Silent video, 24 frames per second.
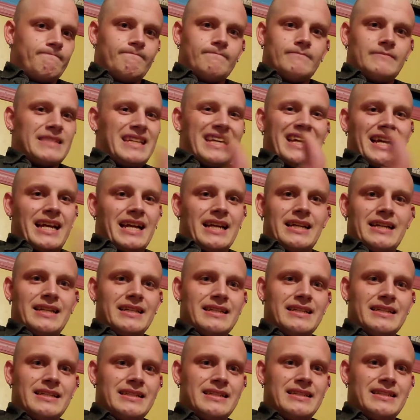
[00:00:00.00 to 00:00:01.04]
I
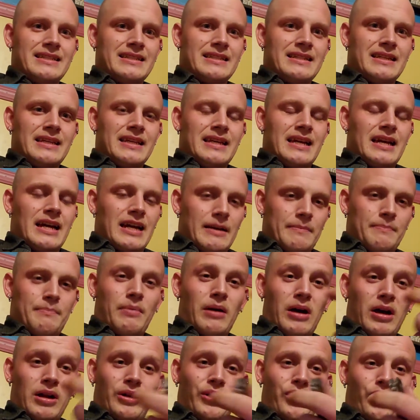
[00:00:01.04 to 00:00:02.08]

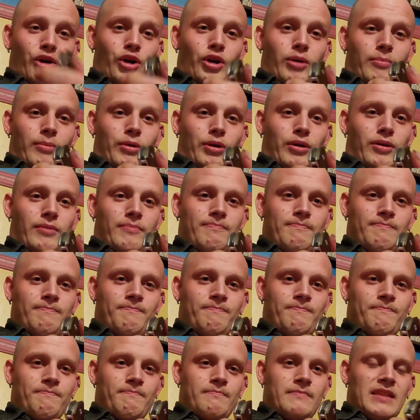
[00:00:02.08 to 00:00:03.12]
bought a Gerber.
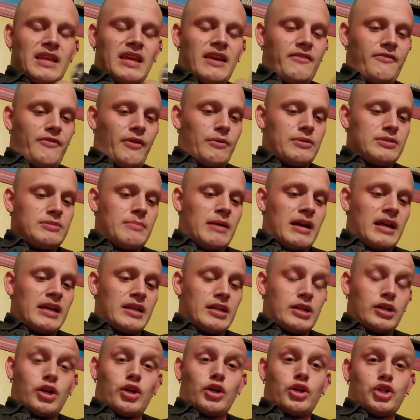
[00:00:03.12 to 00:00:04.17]
If I was buying
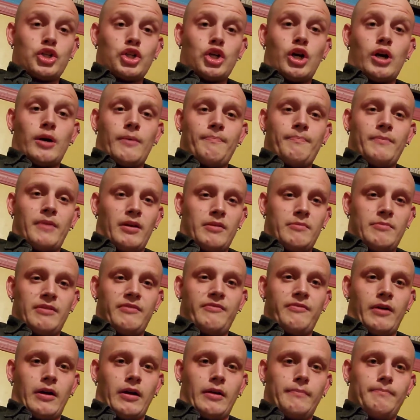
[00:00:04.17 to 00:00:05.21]
a Kershaw, I'd be
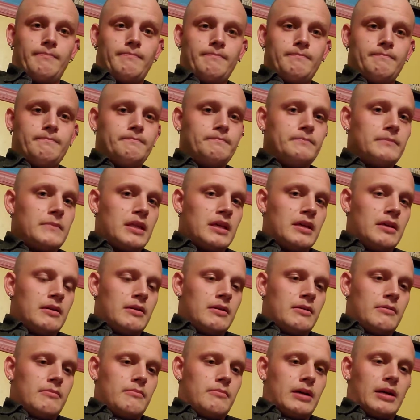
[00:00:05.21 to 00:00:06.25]
fine.
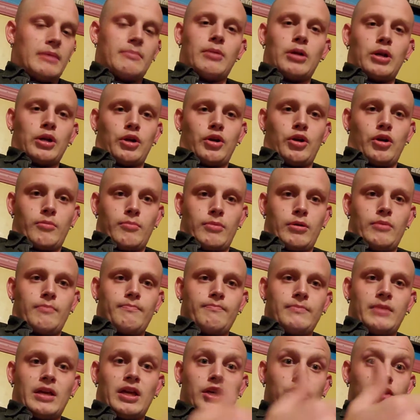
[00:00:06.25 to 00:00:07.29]
But I bought a Gerber,
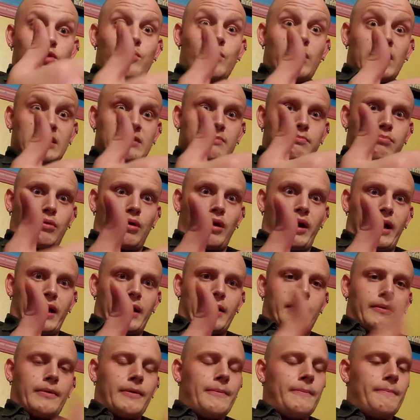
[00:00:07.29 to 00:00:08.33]
a US
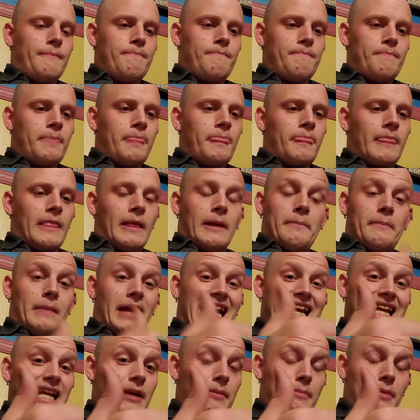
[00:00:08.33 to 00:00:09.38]
brand, made
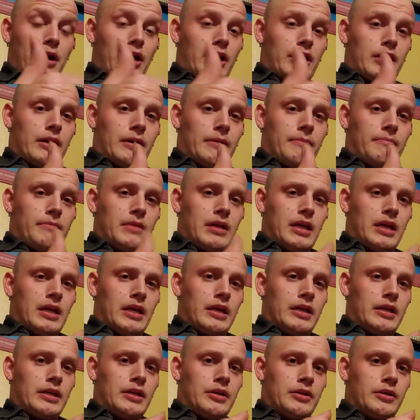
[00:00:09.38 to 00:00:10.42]
in America, and
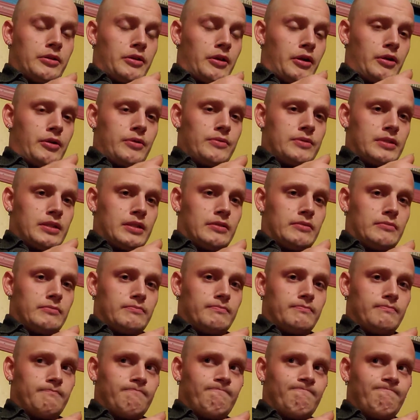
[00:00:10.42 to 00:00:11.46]
yet they're using
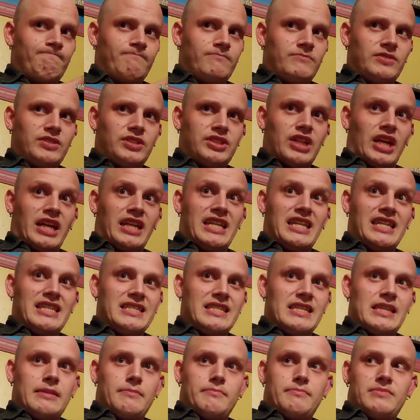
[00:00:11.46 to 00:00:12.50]

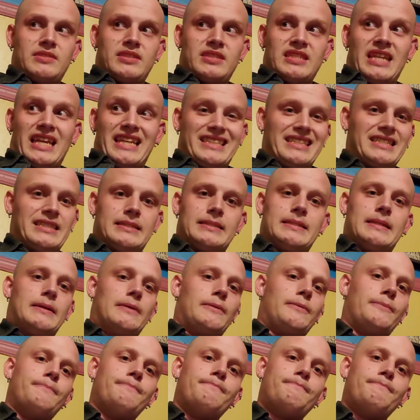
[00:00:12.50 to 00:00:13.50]
Chinesium stainless steel.